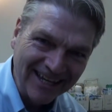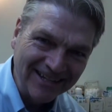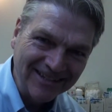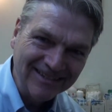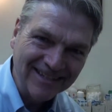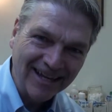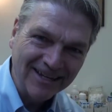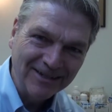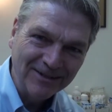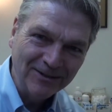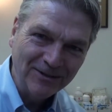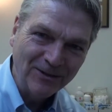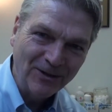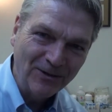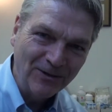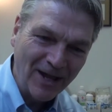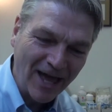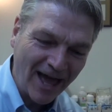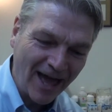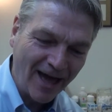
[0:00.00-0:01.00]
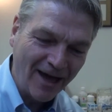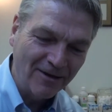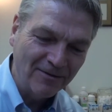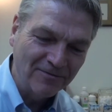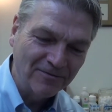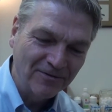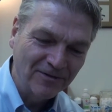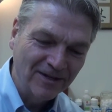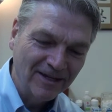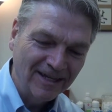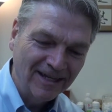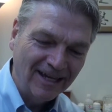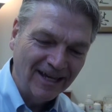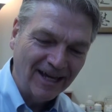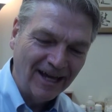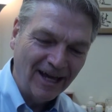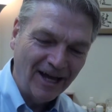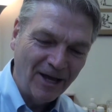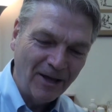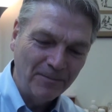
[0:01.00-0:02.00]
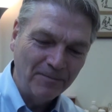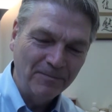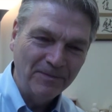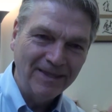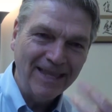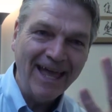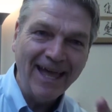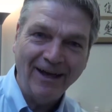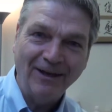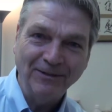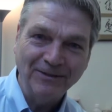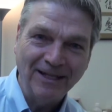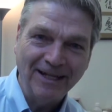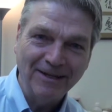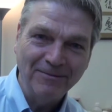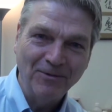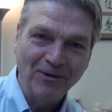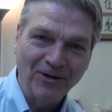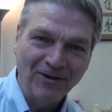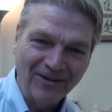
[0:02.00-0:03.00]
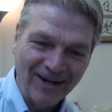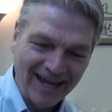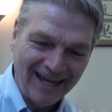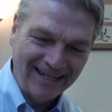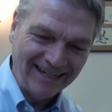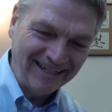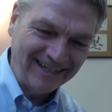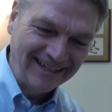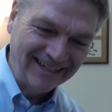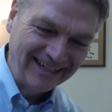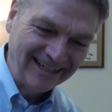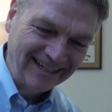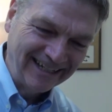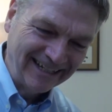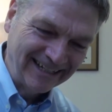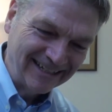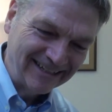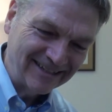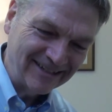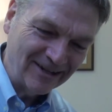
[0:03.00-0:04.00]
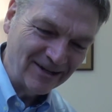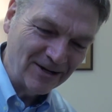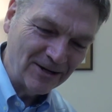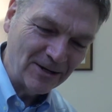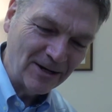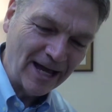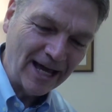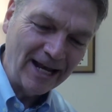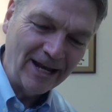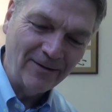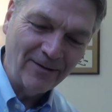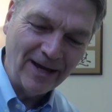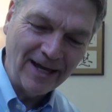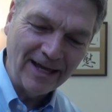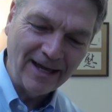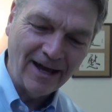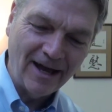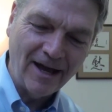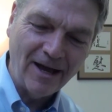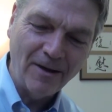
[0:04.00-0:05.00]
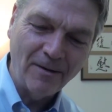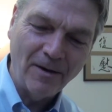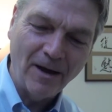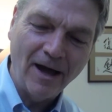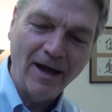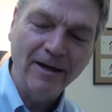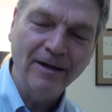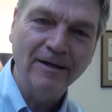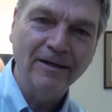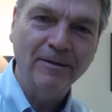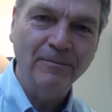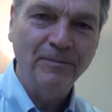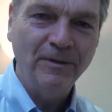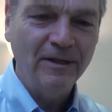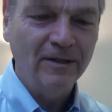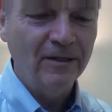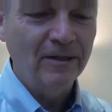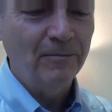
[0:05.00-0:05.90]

that you don't have nails anymore, right? So anyway, I'm going to peel them